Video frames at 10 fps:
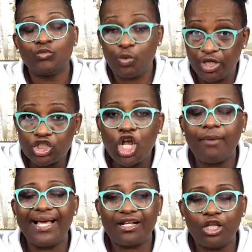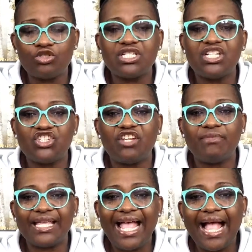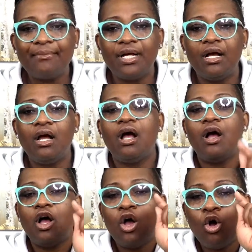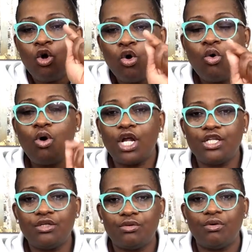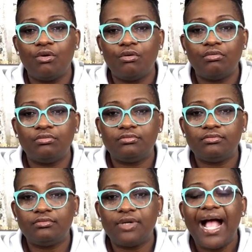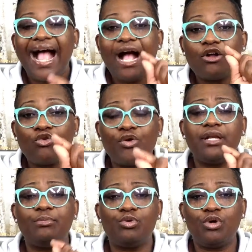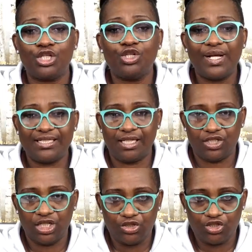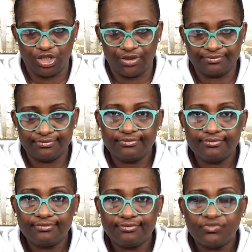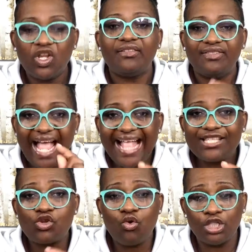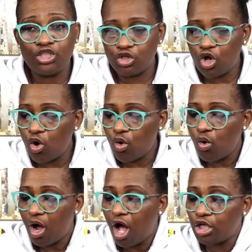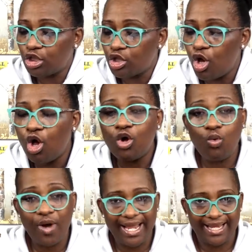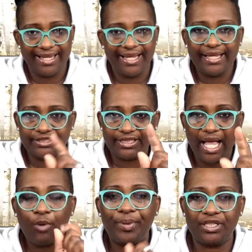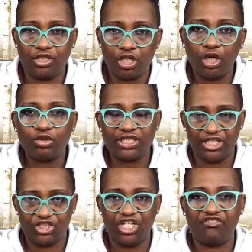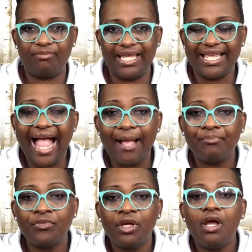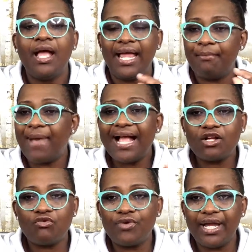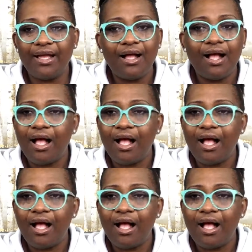We want to talk about closing the achievement gap. Who are you? How credible are you as a teacher? That's going to go a long way in helping to close the achievement gap. In my career,